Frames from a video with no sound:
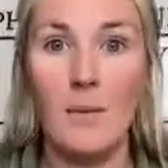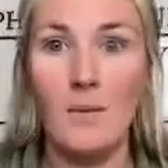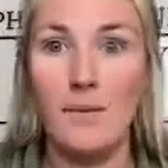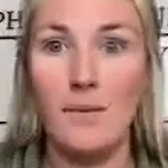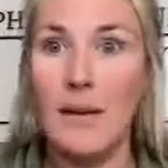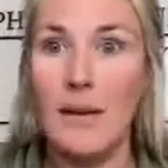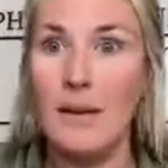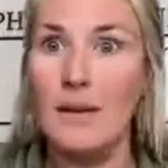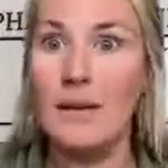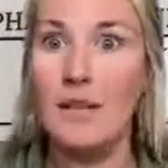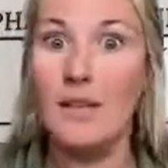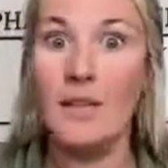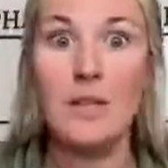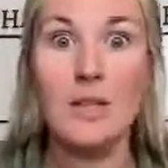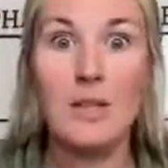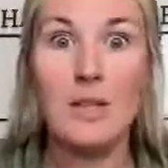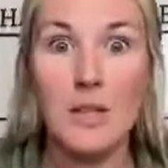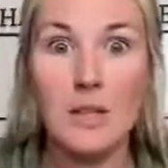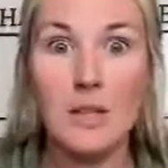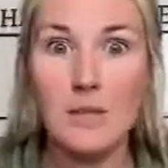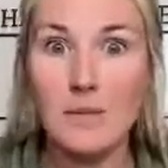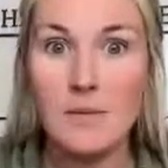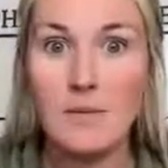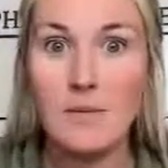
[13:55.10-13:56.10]

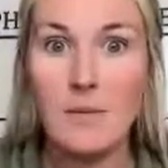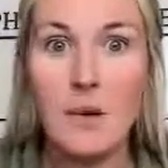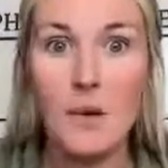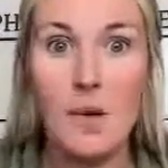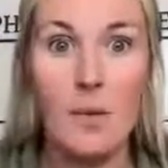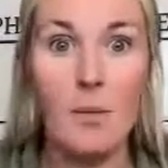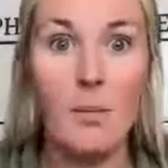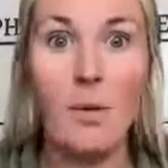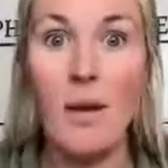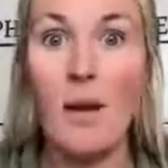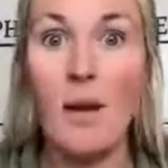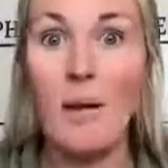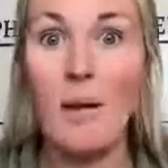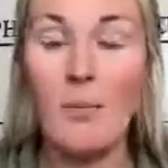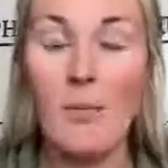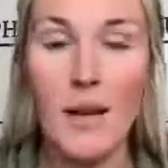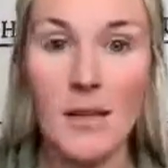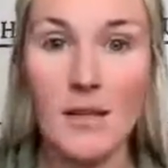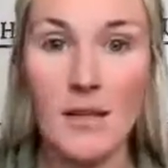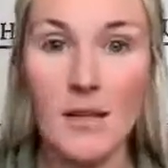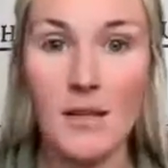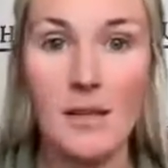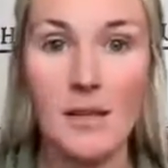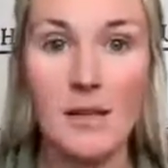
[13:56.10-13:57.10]
indigenous, plant
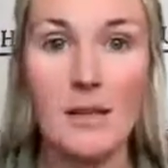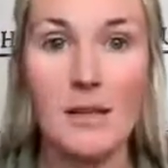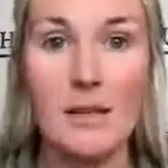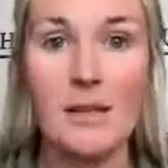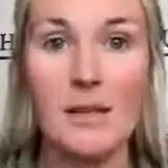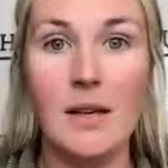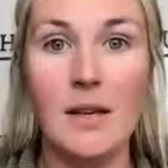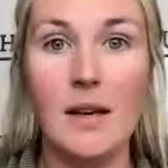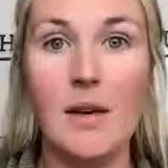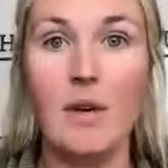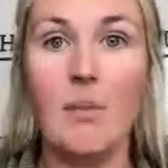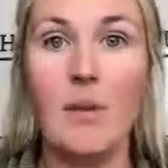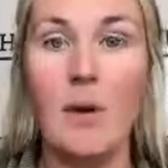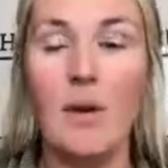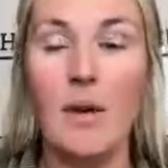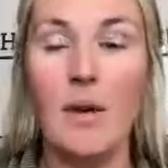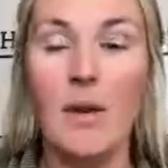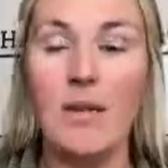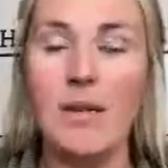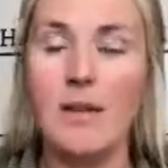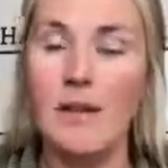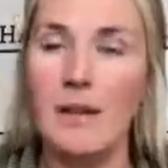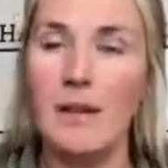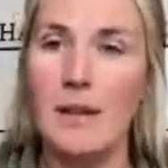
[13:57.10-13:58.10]
medicine
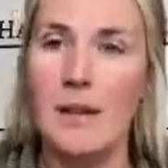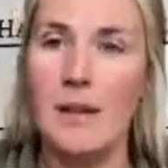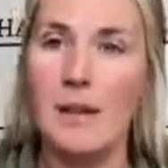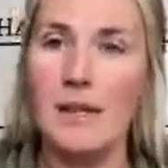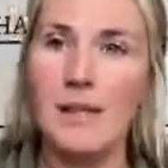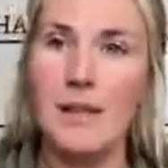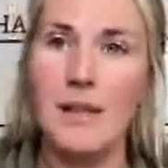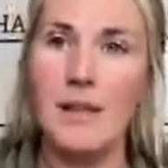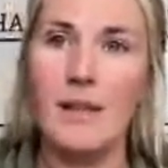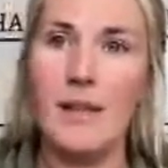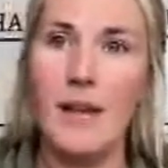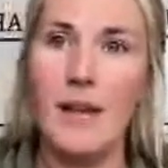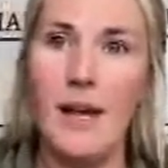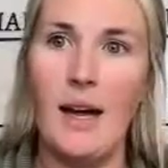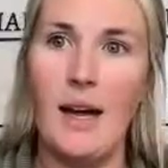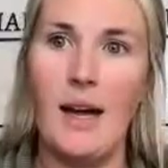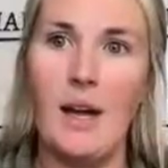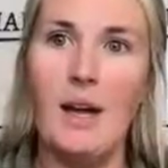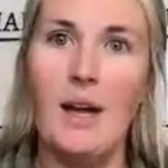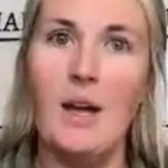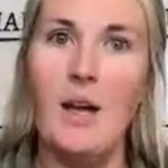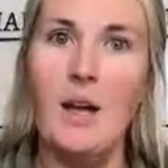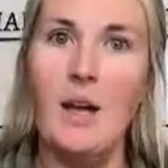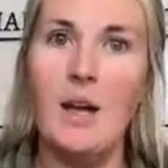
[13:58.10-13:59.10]
ceremonies and things like that.
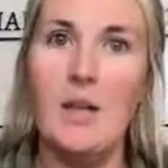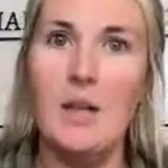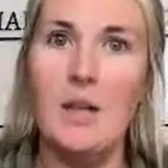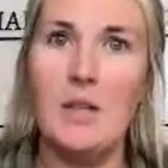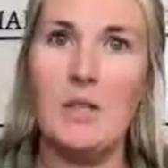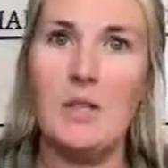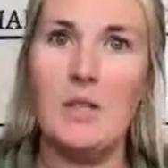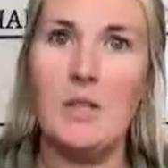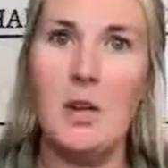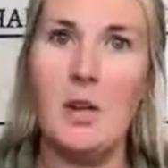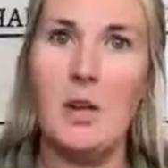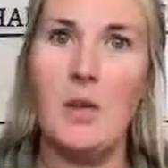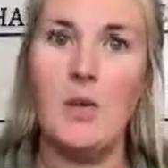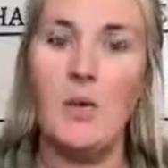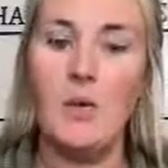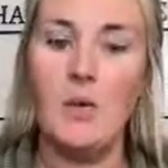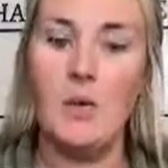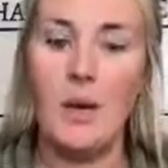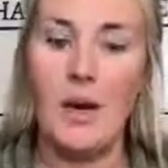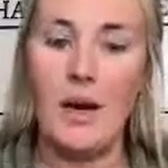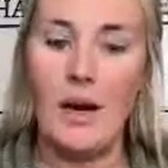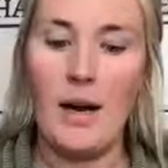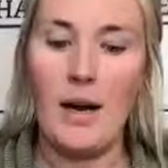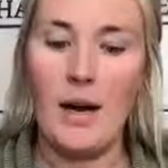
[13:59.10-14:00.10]

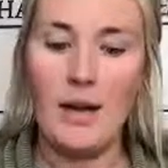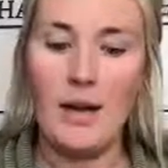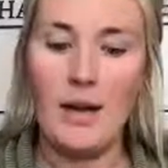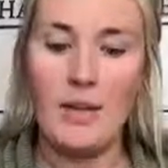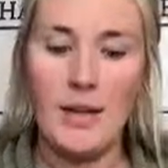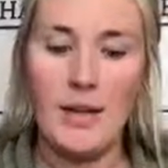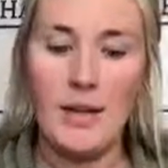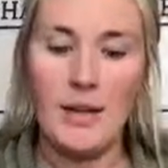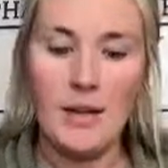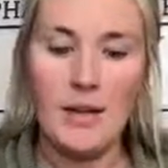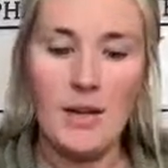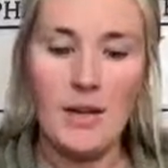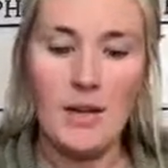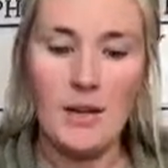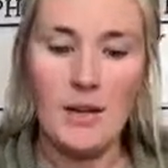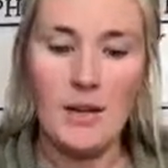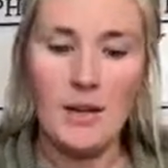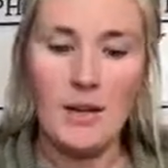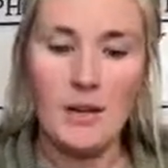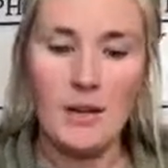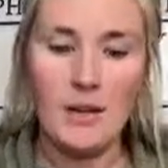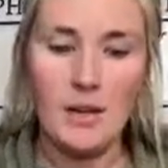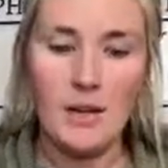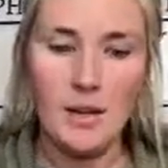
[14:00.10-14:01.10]
So I think
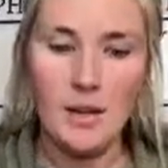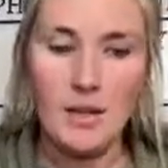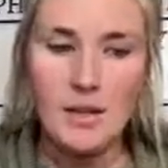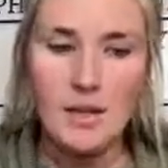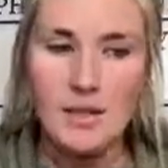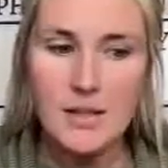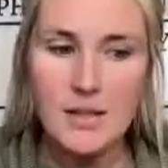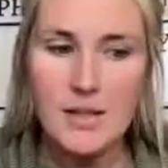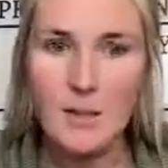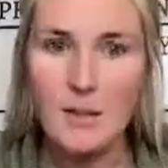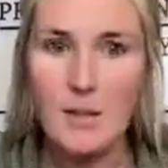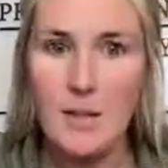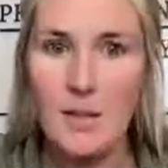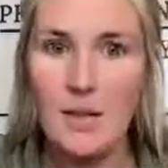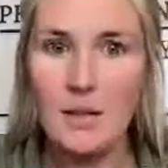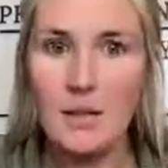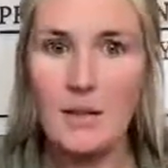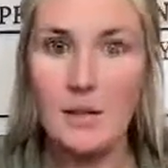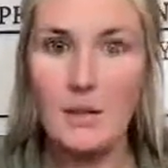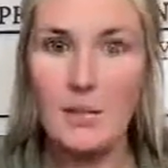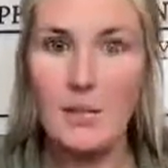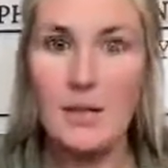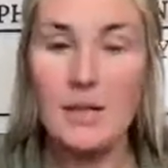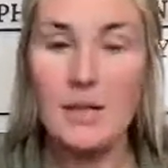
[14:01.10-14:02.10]
there is something
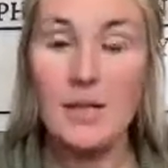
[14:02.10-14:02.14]
to be